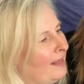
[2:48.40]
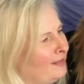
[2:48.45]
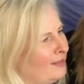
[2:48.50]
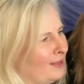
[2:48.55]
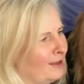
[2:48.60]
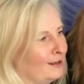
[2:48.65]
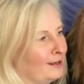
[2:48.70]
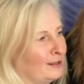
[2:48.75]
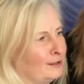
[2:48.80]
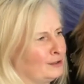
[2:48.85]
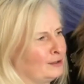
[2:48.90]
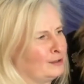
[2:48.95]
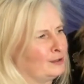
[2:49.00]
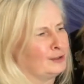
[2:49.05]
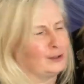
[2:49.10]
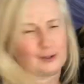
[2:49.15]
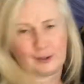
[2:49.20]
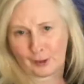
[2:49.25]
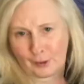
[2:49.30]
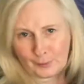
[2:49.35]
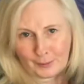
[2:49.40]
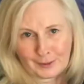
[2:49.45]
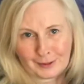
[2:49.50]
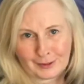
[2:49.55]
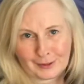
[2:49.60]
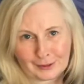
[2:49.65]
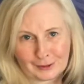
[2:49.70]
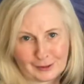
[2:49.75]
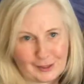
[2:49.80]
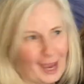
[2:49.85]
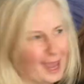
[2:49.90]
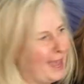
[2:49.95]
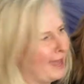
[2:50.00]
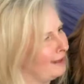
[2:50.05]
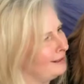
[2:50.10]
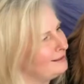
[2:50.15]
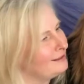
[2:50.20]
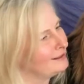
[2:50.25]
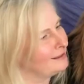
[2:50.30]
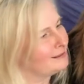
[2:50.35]
the shoe in the shed,
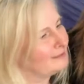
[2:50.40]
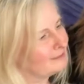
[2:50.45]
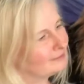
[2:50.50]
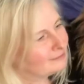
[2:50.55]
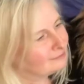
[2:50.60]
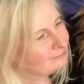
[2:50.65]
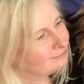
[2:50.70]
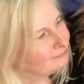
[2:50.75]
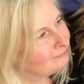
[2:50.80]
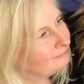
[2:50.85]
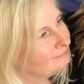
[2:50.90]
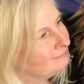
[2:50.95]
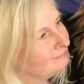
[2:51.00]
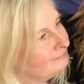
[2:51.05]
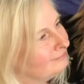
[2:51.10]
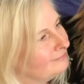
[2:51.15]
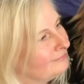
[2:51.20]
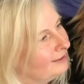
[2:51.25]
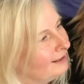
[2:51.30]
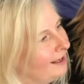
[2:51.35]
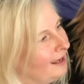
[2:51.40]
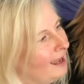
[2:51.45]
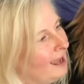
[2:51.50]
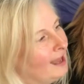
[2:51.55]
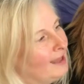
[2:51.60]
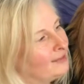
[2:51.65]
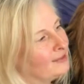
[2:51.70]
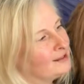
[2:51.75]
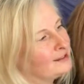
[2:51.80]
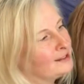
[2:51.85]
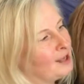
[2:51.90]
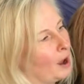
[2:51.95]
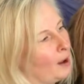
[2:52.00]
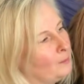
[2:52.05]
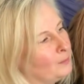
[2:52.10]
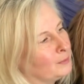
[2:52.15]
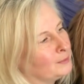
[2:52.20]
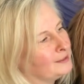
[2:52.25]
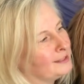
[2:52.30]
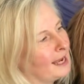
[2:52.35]
the
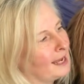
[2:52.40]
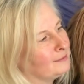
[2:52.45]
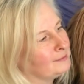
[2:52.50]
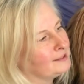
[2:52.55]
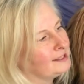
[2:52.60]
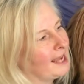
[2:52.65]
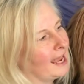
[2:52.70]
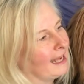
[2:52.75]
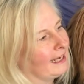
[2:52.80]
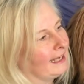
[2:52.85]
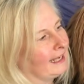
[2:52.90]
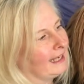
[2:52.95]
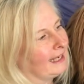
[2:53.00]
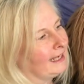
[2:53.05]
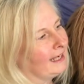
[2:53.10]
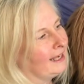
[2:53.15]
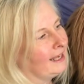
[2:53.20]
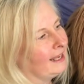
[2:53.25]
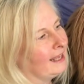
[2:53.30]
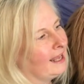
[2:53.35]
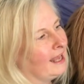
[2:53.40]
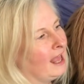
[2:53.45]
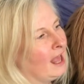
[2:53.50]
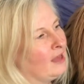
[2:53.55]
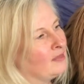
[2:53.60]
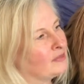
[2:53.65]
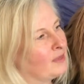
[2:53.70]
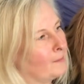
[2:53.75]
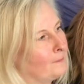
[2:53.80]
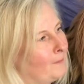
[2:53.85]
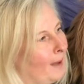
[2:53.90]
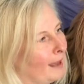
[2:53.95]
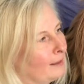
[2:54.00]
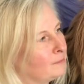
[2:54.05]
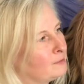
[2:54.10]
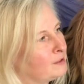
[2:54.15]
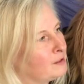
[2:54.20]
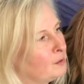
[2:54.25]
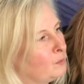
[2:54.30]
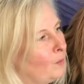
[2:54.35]
tumble-down teddy, the
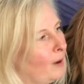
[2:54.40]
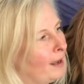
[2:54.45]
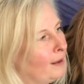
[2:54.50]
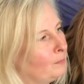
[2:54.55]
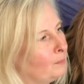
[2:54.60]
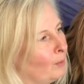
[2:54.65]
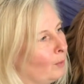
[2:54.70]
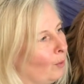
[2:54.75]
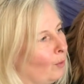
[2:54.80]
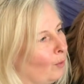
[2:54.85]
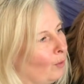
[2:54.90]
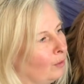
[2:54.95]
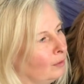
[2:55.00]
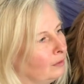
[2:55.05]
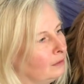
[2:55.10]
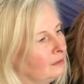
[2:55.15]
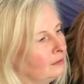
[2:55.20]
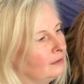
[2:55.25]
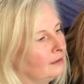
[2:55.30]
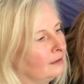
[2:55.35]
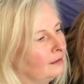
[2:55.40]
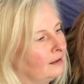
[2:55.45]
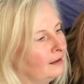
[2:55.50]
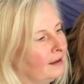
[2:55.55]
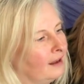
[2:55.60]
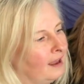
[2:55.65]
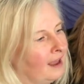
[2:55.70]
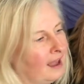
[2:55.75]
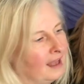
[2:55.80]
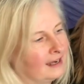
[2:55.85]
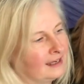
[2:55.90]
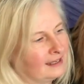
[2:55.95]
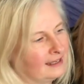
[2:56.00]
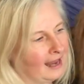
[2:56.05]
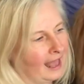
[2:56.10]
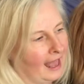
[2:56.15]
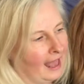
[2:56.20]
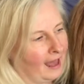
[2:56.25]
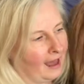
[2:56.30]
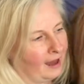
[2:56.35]
bounce-away ball.
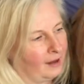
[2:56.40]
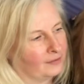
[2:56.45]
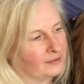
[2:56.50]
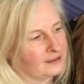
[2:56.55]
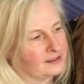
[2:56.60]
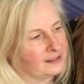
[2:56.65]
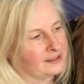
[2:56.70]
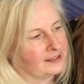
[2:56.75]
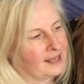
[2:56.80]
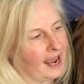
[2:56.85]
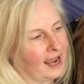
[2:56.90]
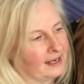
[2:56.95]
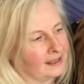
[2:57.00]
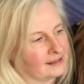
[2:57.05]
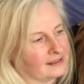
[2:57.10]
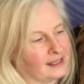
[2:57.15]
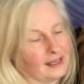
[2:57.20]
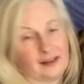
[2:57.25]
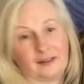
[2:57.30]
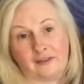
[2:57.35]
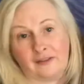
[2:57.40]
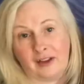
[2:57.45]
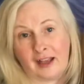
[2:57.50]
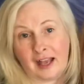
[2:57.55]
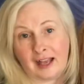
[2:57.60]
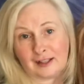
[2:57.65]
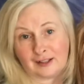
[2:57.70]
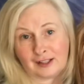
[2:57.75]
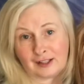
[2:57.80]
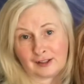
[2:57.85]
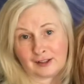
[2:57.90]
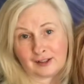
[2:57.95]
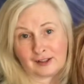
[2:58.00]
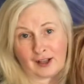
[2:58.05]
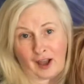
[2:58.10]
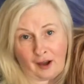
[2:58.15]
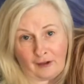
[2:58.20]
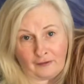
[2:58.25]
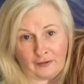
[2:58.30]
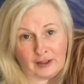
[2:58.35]
Nell the detective
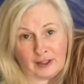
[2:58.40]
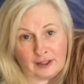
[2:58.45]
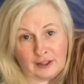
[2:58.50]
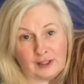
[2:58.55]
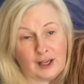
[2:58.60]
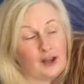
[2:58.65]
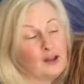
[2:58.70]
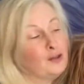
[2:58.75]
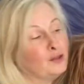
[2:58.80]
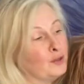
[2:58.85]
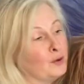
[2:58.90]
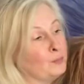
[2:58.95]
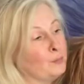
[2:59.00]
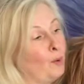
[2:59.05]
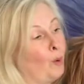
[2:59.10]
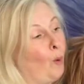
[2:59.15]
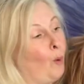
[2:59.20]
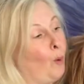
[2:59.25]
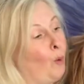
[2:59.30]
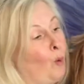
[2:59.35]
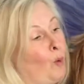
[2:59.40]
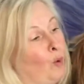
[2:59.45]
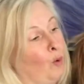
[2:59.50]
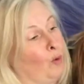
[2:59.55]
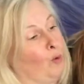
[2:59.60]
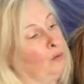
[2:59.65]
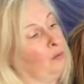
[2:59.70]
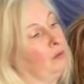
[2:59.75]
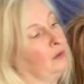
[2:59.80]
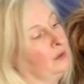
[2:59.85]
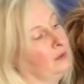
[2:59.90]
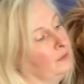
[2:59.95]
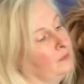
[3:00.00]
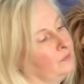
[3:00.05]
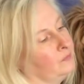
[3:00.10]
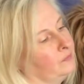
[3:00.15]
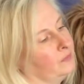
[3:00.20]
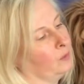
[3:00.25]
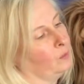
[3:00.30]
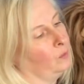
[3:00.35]
discovered them all.
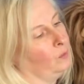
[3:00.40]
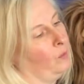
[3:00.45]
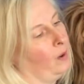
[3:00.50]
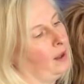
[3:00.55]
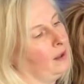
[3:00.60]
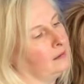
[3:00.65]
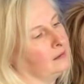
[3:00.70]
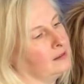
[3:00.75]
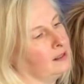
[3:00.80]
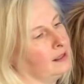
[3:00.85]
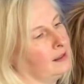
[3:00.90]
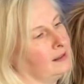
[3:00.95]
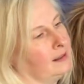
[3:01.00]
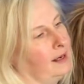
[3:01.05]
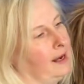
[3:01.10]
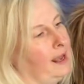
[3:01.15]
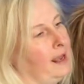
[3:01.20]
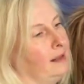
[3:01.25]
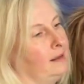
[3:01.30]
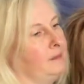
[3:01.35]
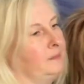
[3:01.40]
Well done, Nell.